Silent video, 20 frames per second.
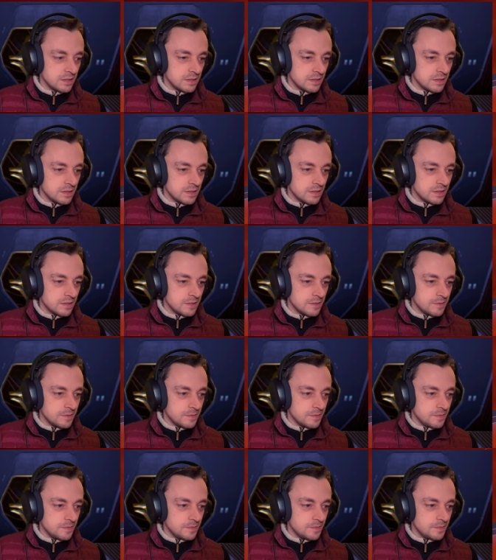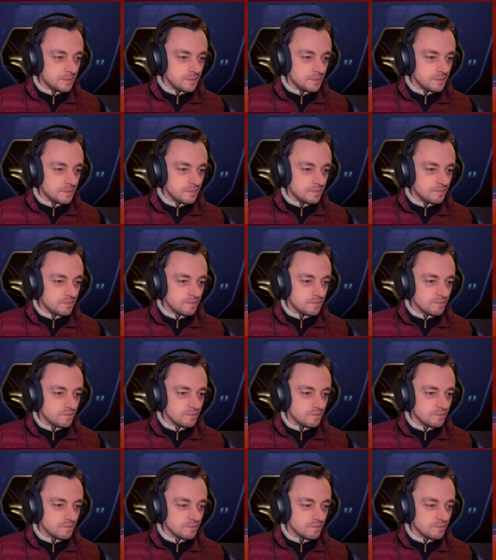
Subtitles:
(silence)